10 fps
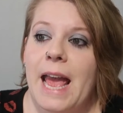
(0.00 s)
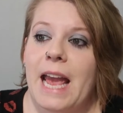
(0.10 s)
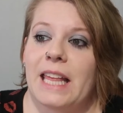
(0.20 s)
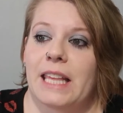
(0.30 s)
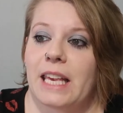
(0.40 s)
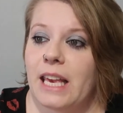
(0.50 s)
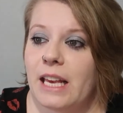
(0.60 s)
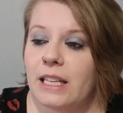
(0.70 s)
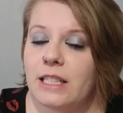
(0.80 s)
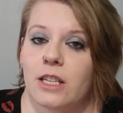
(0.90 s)
And the
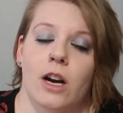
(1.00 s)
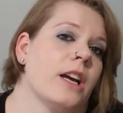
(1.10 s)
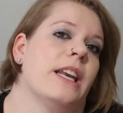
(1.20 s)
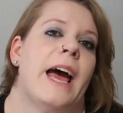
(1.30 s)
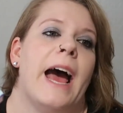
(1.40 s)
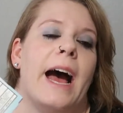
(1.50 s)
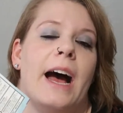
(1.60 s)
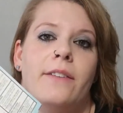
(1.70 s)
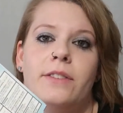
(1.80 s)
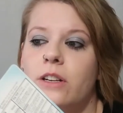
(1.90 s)
kids are gonna
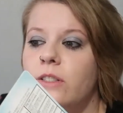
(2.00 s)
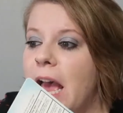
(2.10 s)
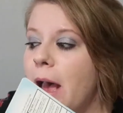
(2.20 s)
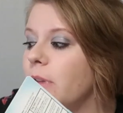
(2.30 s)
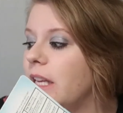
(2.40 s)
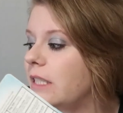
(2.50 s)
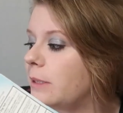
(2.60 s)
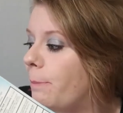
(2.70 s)
have their tablets,